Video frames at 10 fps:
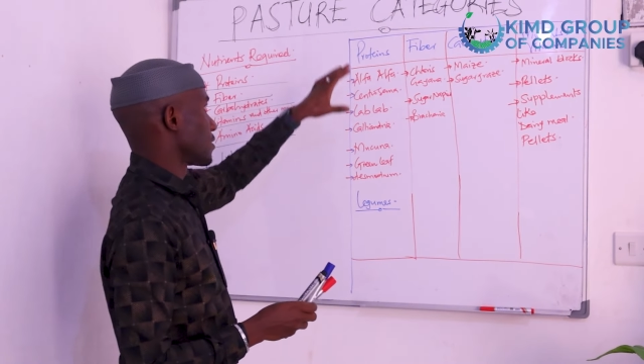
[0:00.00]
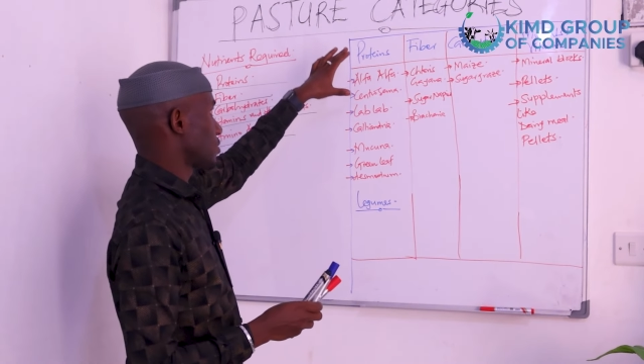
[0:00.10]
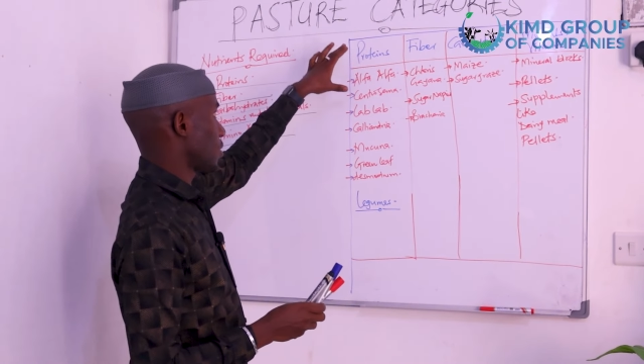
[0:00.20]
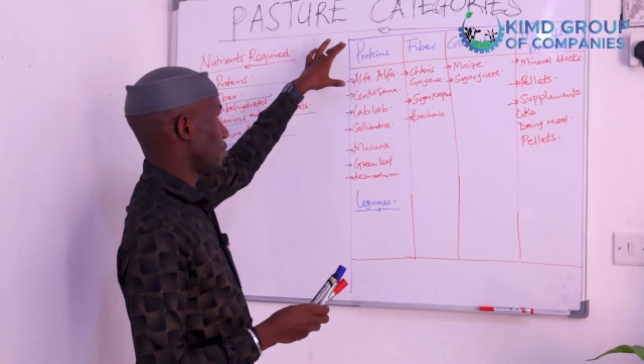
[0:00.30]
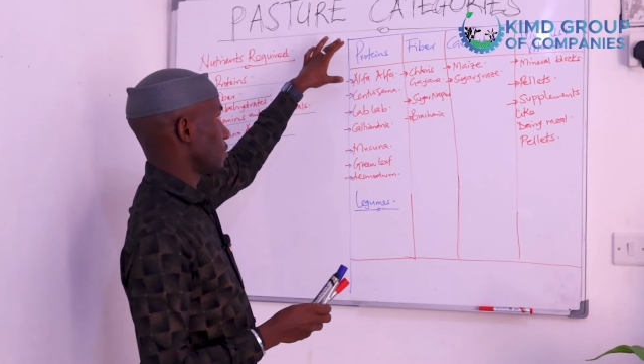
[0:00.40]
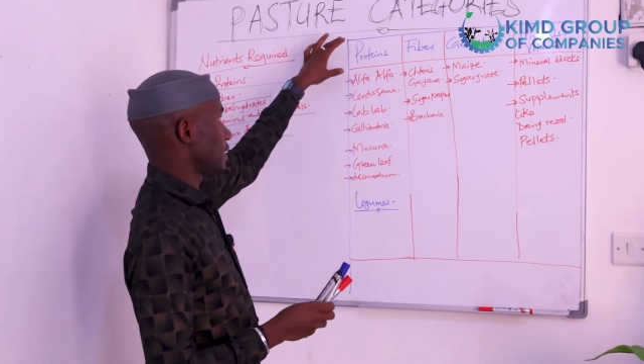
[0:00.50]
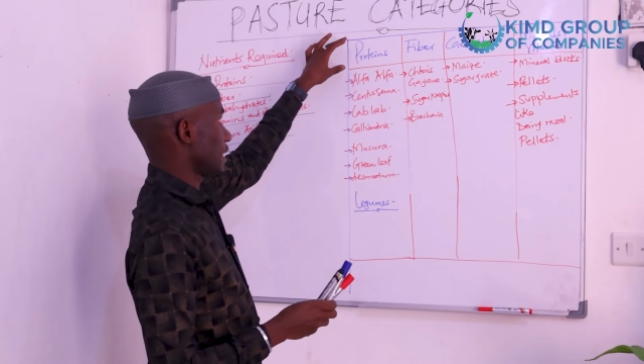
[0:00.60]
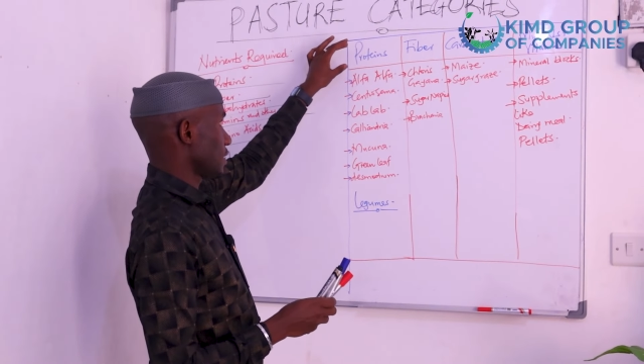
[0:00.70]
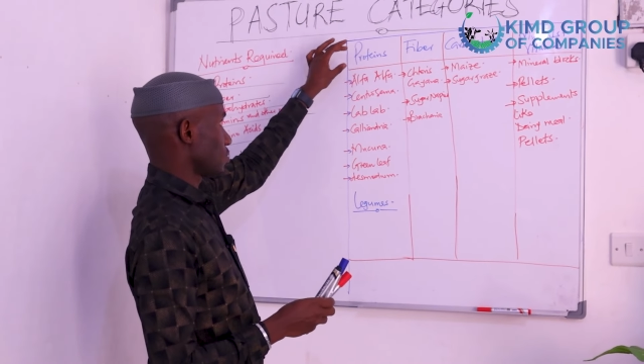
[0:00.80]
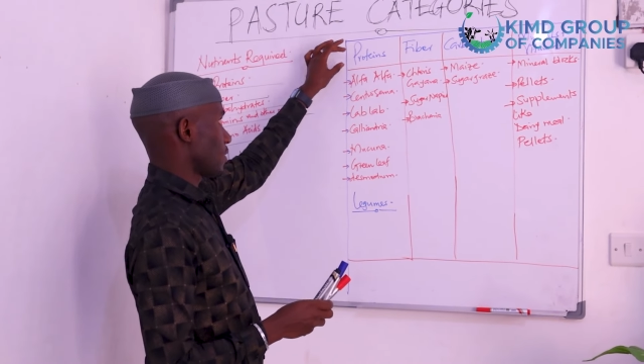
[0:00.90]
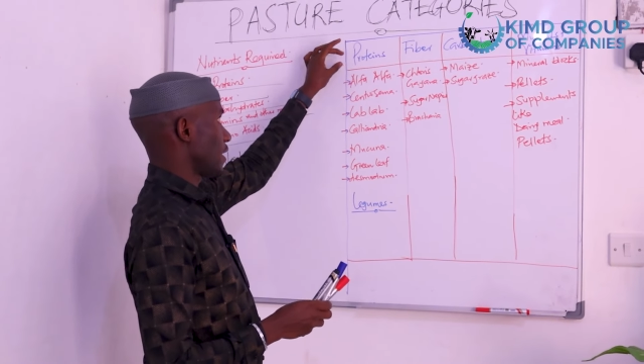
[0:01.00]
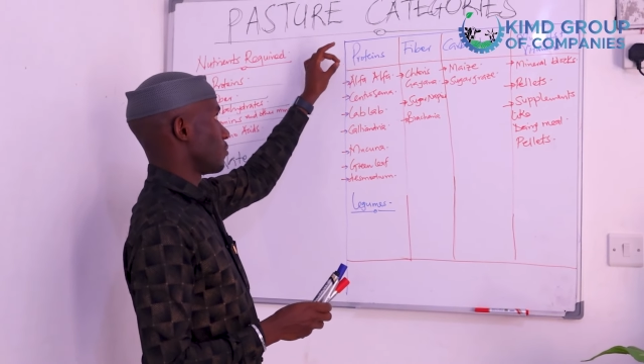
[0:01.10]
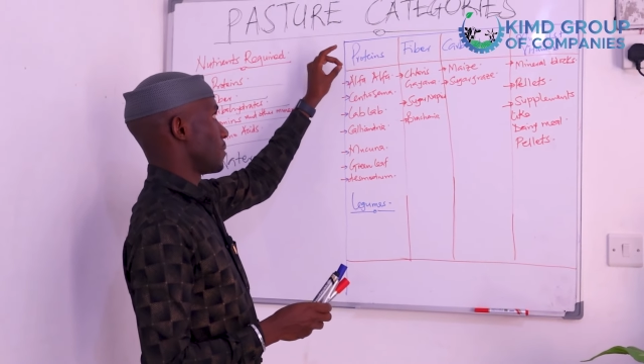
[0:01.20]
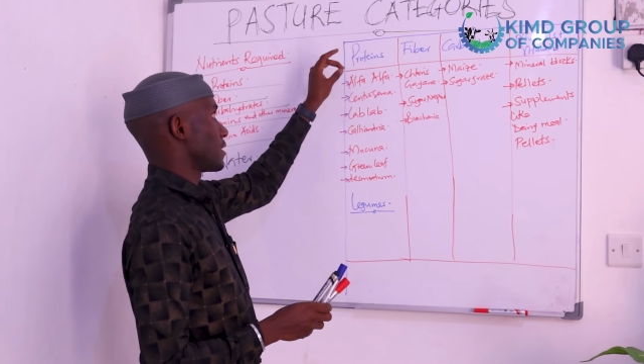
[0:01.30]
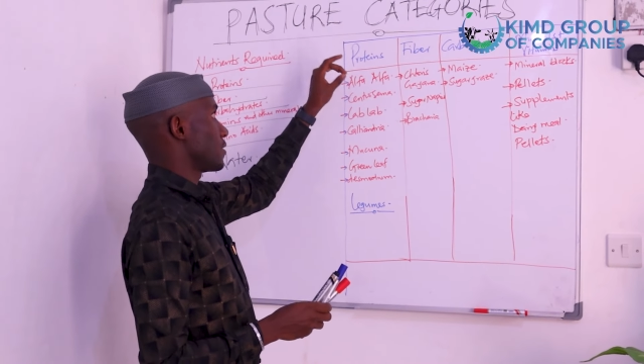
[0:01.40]
So that is why
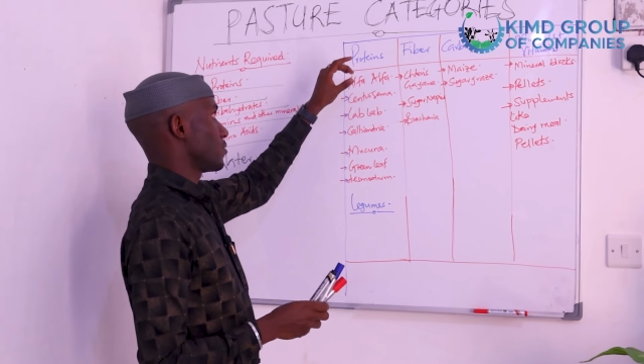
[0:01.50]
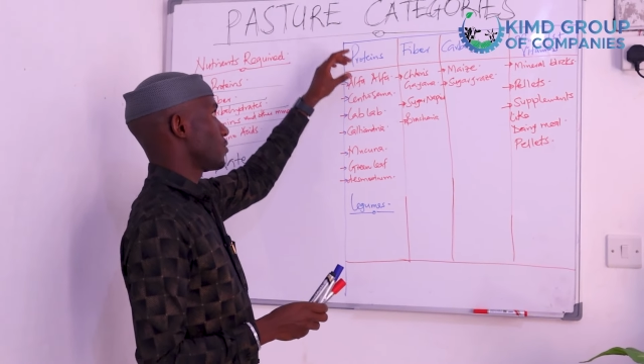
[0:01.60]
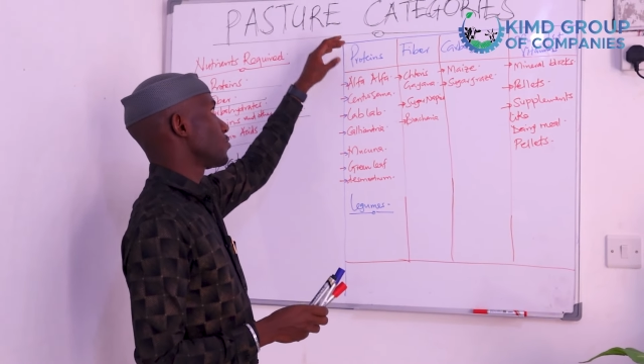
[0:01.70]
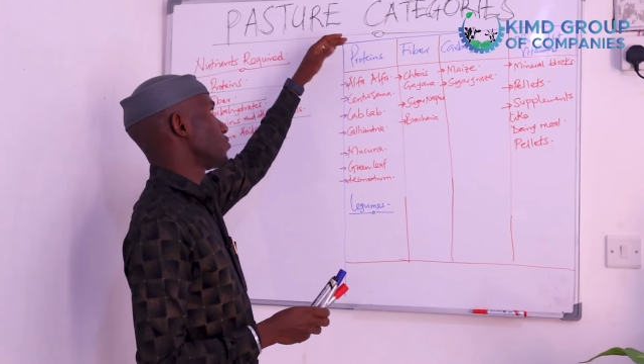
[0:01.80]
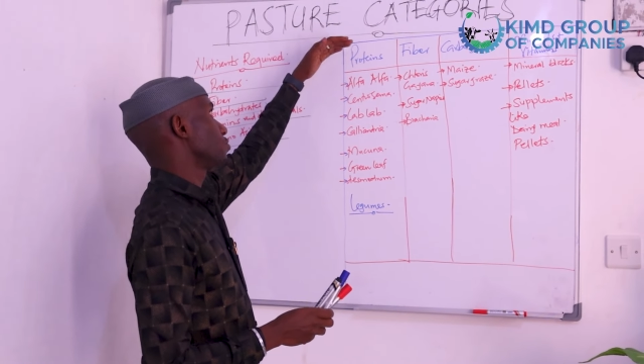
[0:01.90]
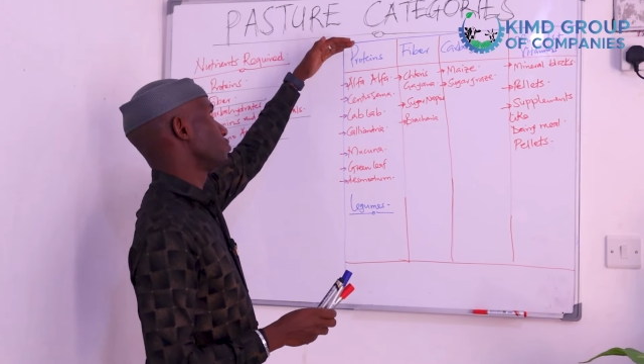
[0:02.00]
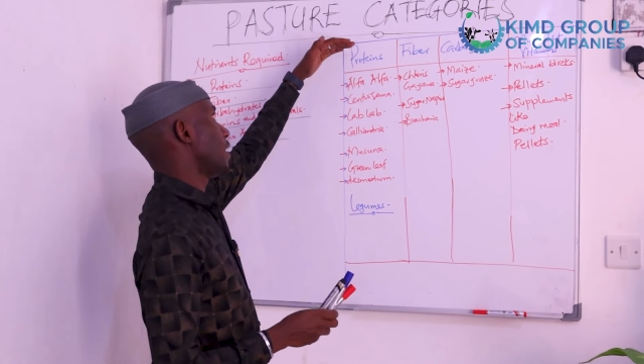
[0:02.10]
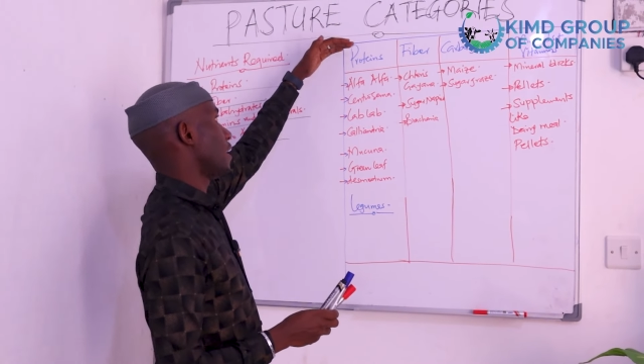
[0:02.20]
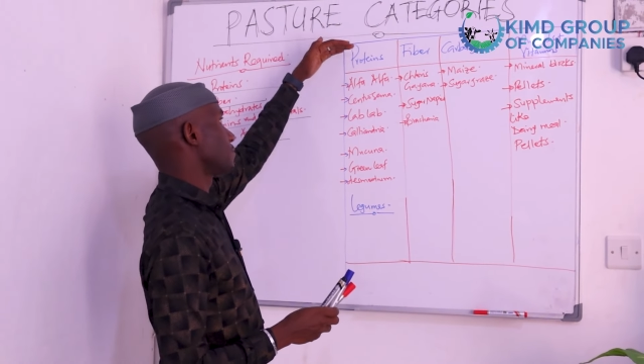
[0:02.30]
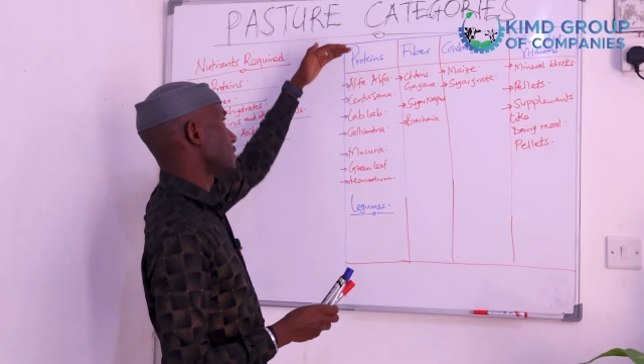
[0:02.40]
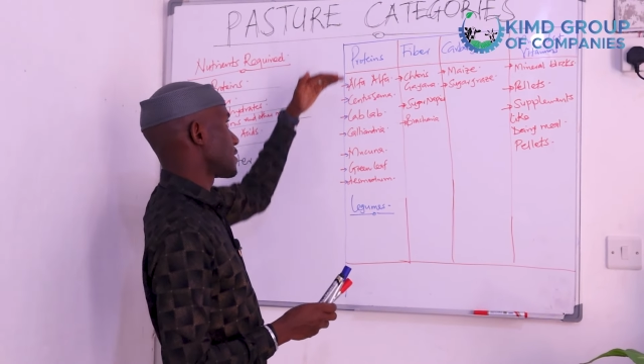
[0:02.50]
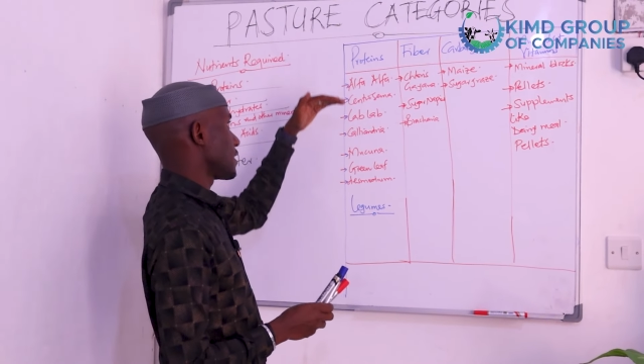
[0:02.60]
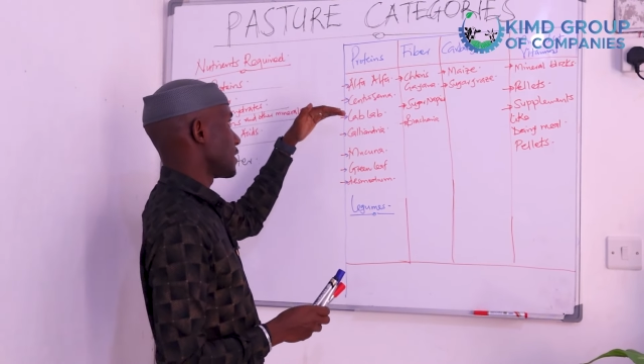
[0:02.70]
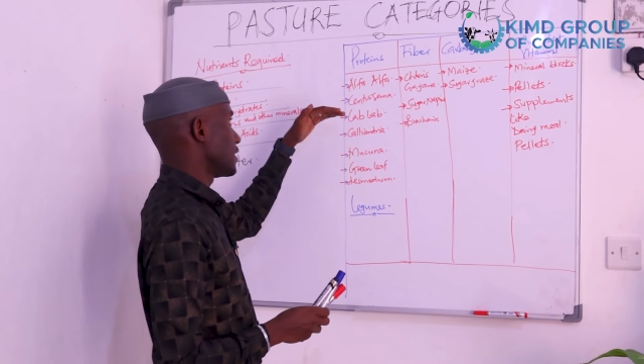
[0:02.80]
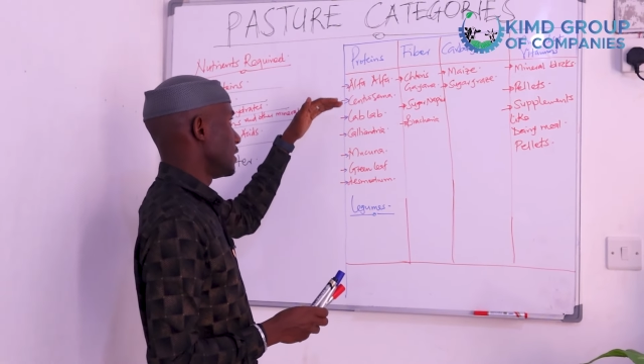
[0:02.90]
you have
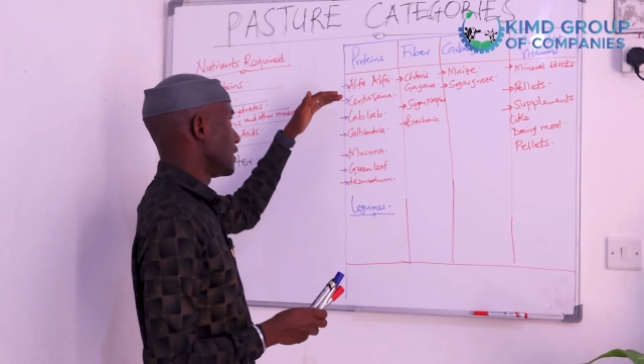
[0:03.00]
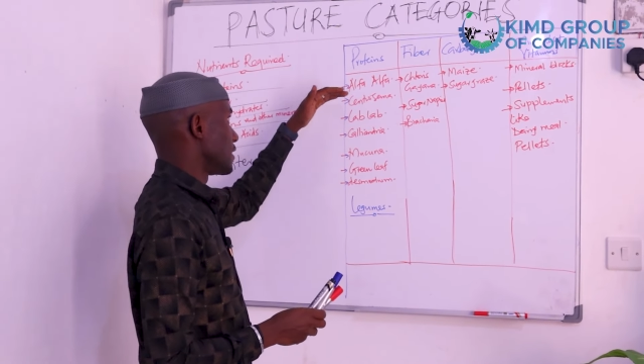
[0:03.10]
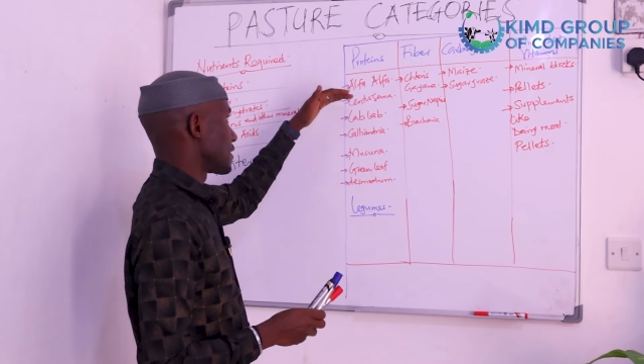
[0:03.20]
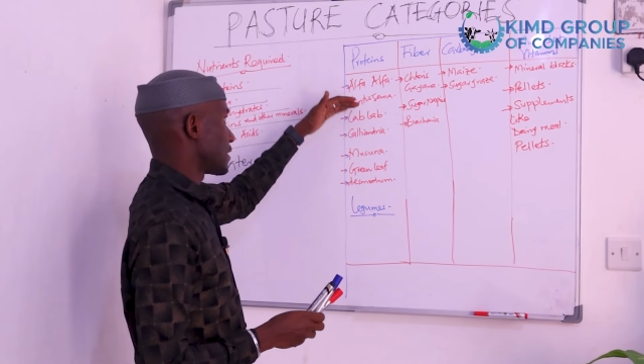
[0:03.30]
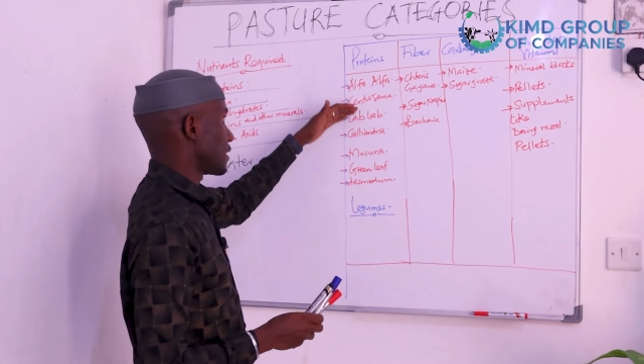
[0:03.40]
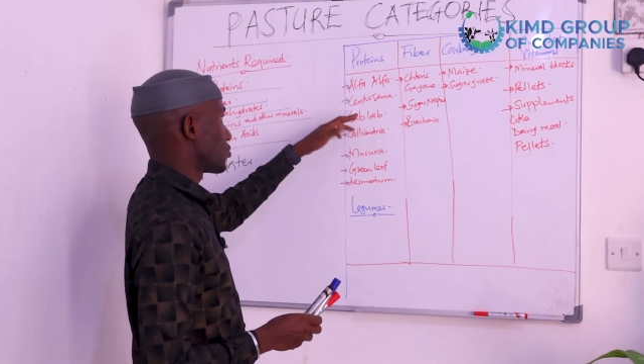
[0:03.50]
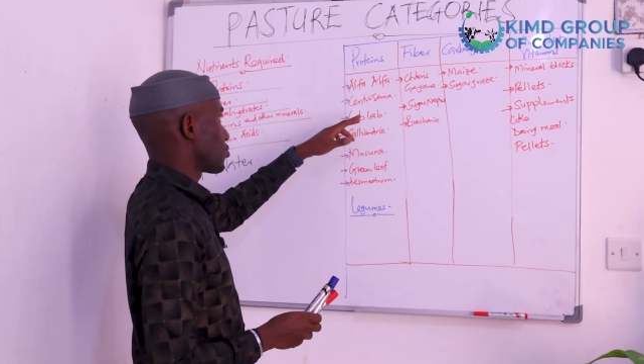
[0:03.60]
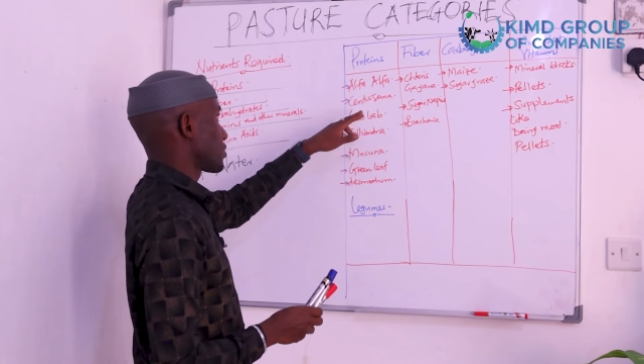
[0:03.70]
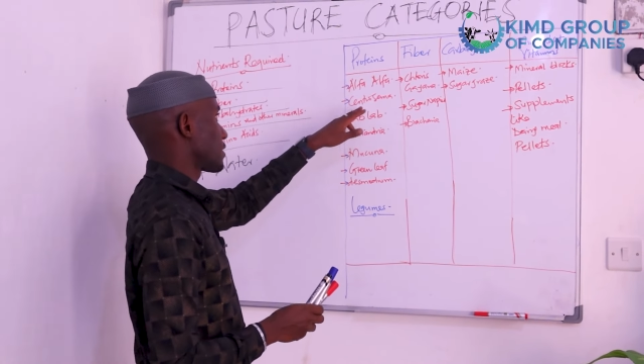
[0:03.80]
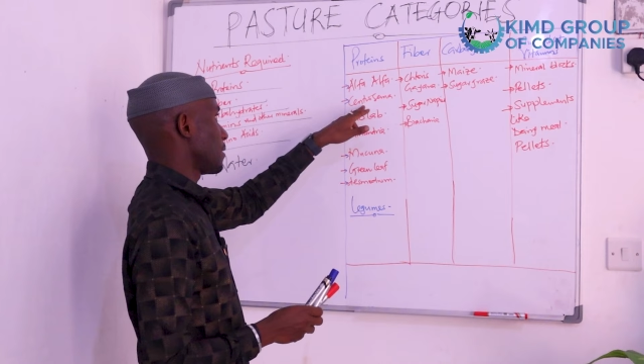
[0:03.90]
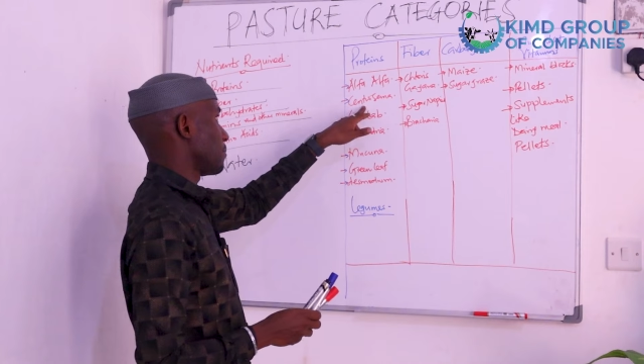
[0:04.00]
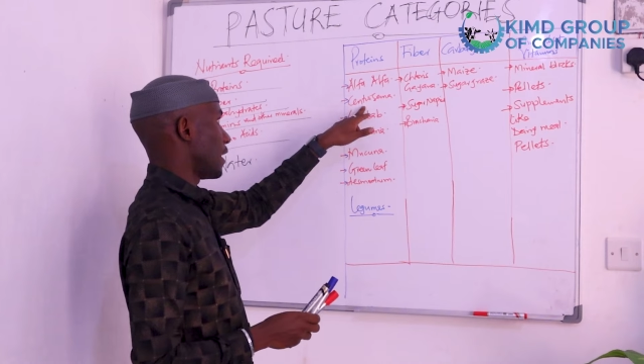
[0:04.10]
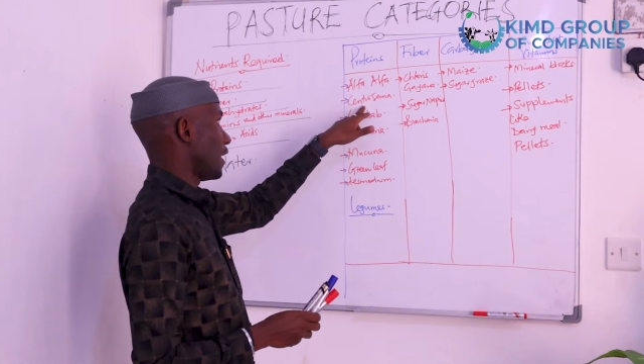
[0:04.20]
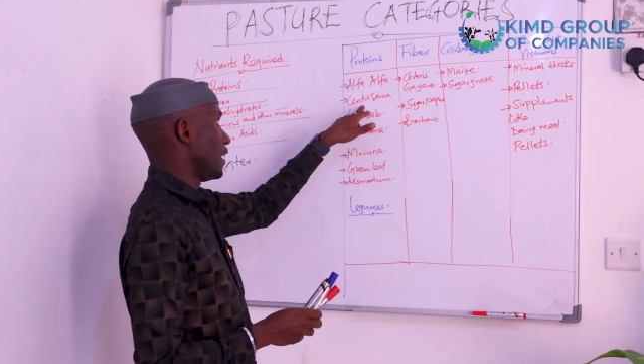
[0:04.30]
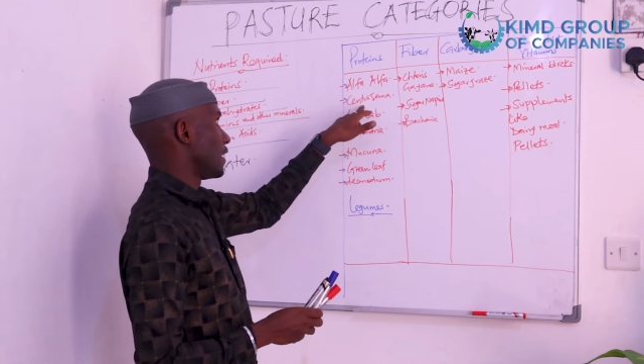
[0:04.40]
seen
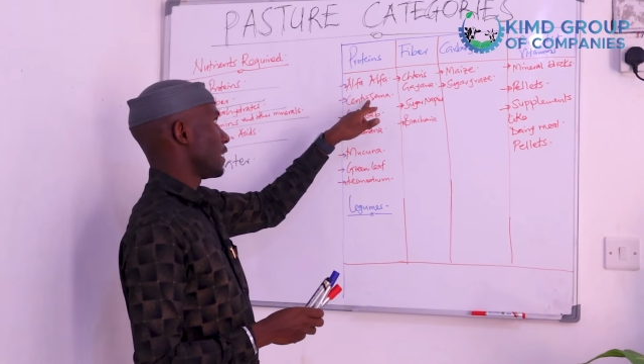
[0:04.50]
Centrosema